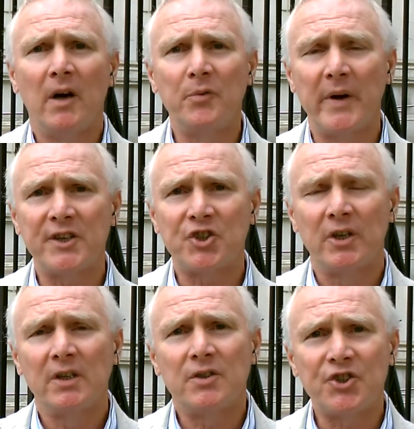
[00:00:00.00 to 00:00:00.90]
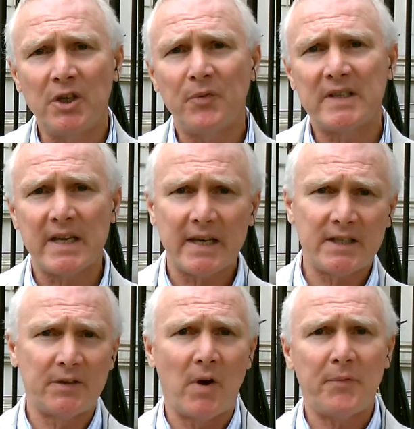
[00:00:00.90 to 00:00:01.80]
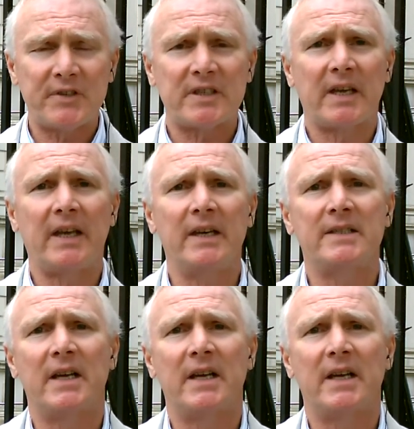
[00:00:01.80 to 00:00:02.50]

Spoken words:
of which the chief executive officer here,